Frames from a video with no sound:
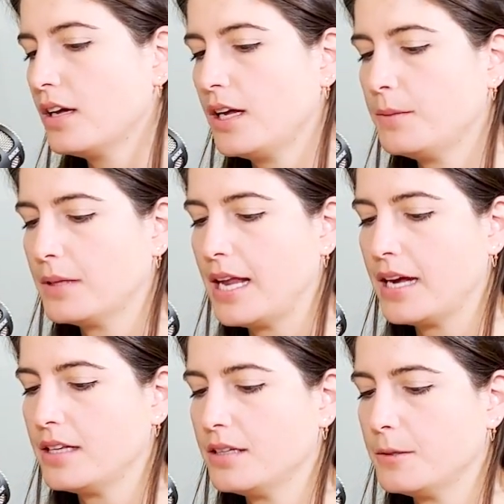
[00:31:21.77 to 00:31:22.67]
Even
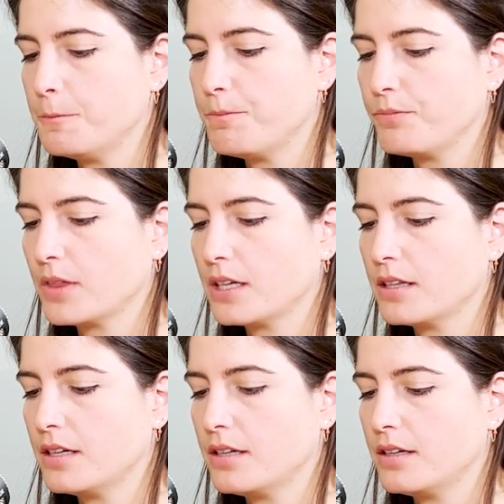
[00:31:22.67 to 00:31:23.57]
like
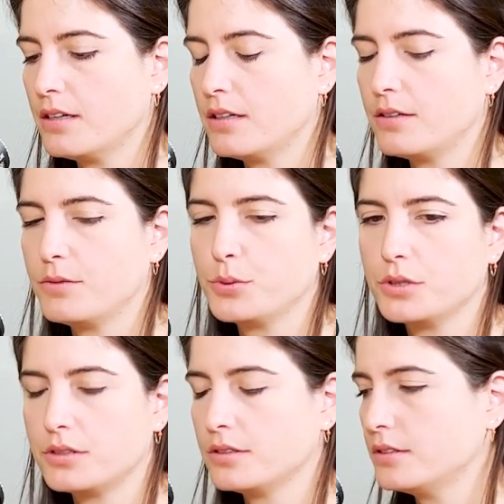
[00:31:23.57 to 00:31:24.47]
the
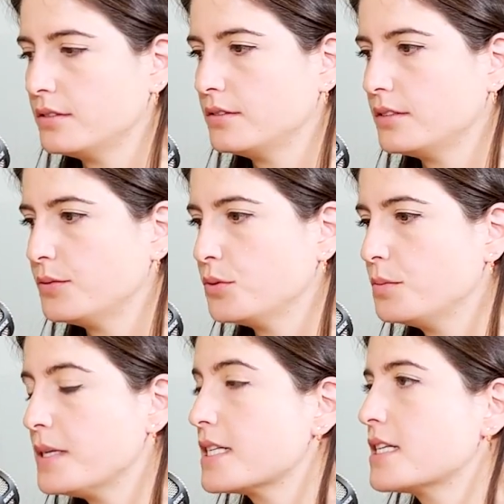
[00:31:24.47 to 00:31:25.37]
food
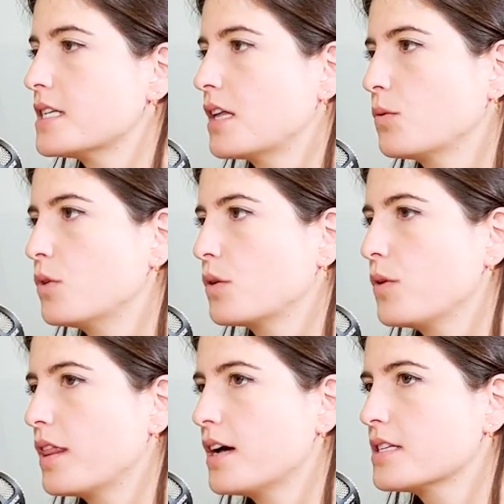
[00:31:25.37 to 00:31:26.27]
businesses that work
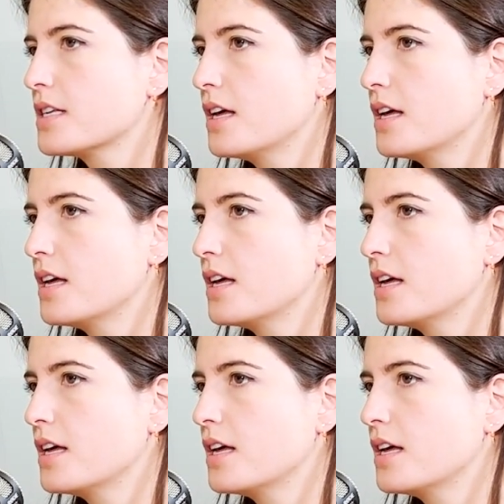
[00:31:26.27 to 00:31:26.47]
with us,